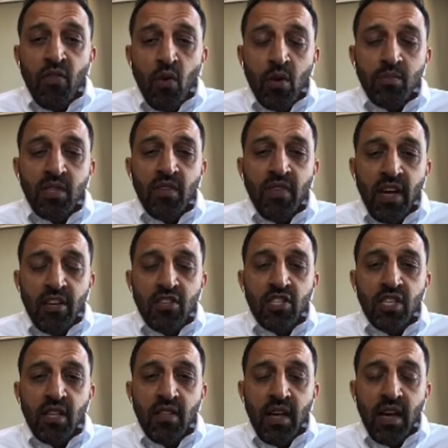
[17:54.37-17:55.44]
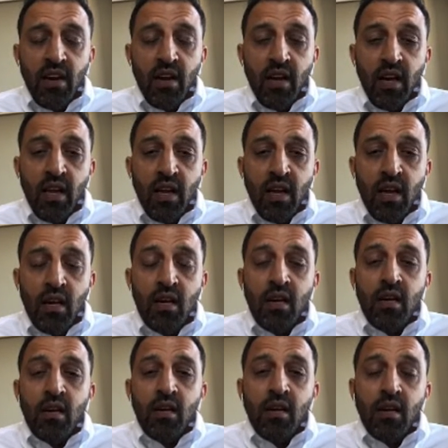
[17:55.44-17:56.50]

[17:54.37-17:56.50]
forms of energy that are going to